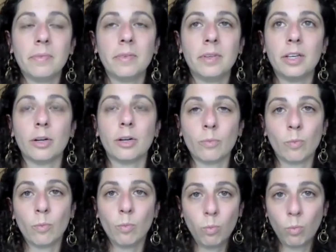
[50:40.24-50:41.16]
you know,
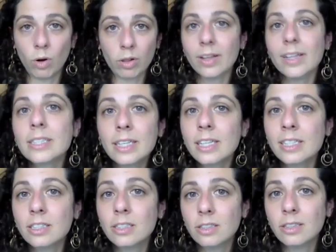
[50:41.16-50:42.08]

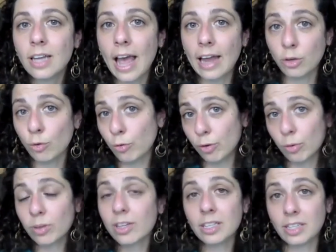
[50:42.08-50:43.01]
worthlessness, and you feel
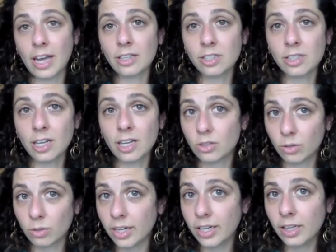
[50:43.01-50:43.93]
really attached to that
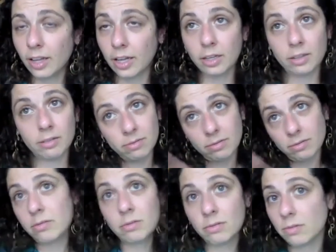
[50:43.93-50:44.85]
story, like,
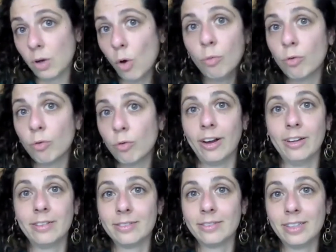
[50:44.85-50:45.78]
go for it.
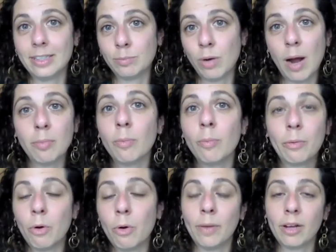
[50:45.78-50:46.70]
It probably
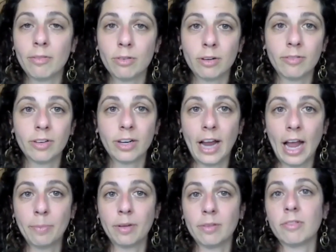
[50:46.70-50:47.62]
won't make for a very
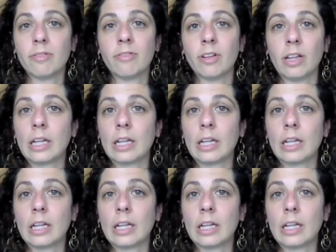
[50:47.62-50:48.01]
happy and fulfilling